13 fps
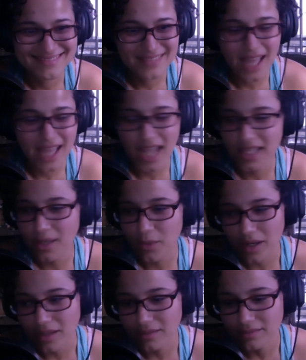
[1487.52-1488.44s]

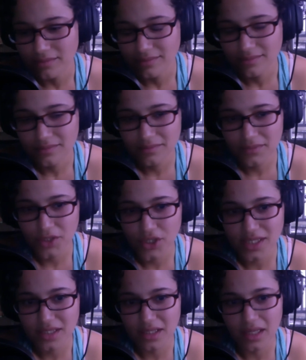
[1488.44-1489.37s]
Anywhere. Your
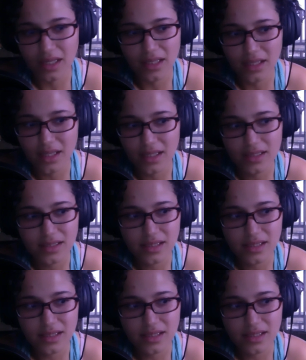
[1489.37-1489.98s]
skin is